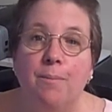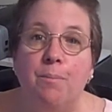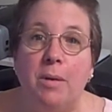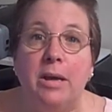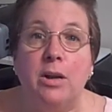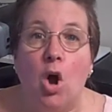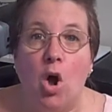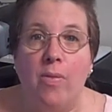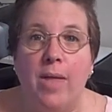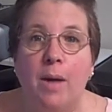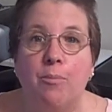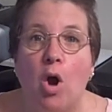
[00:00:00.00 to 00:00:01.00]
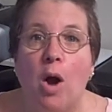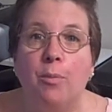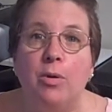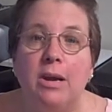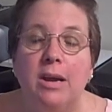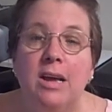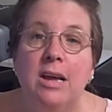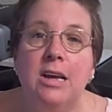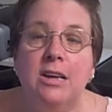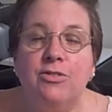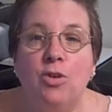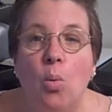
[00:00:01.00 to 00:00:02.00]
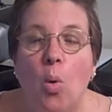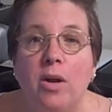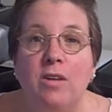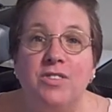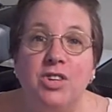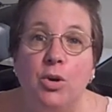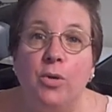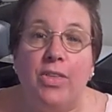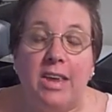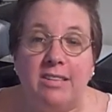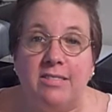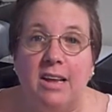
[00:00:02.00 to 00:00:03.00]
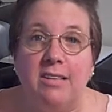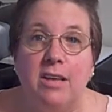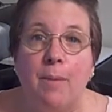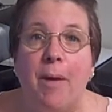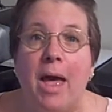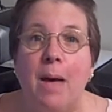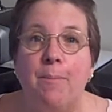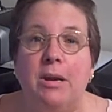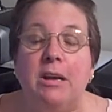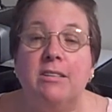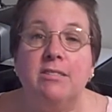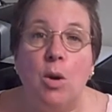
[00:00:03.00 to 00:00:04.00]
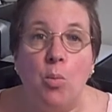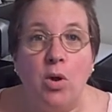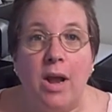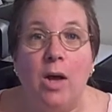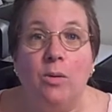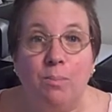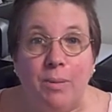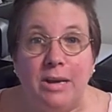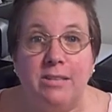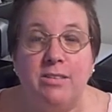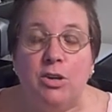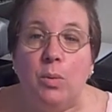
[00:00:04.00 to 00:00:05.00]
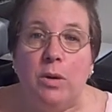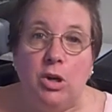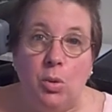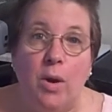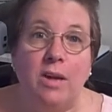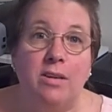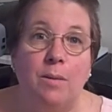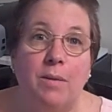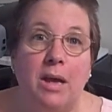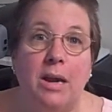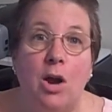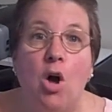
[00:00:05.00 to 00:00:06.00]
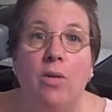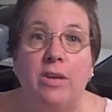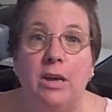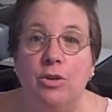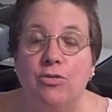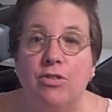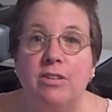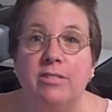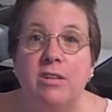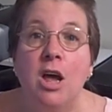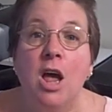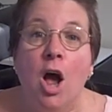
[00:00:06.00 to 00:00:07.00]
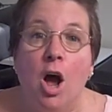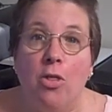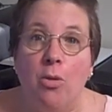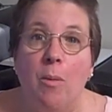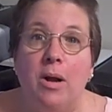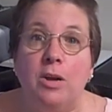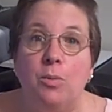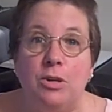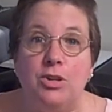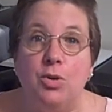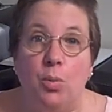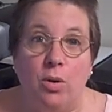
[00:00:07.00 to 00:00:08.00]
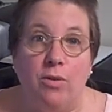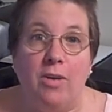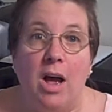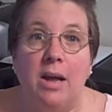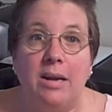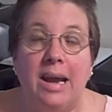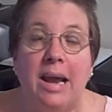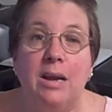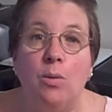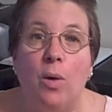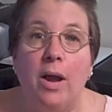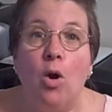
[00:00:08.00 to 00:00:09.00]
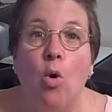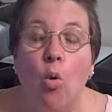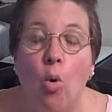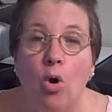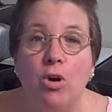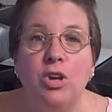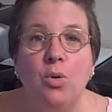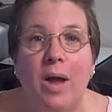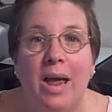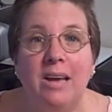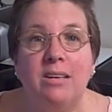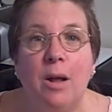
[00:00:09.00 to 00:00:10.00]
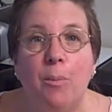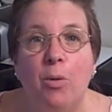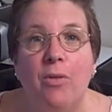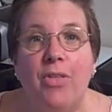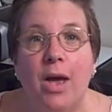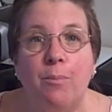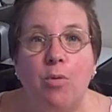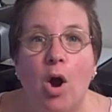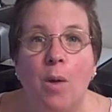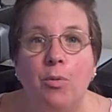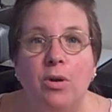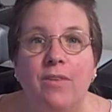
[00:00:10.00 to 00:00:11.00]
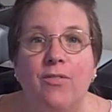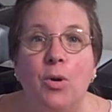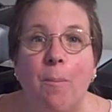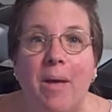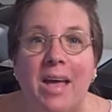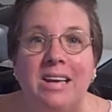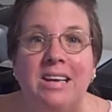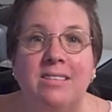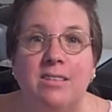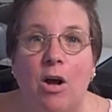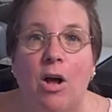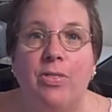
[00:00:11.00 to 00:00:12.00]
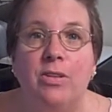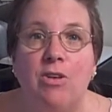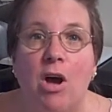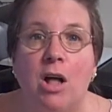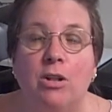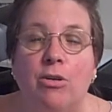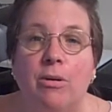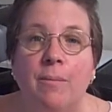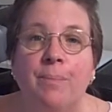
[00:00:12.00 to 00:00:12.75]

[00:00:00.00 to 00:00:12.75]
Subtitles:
bid on that property. So one of two things ends up happening. Someone outbids you and you end up getting all the interest on the money which you would have gotten anyway, or you end up with that property for pennies on the dollar.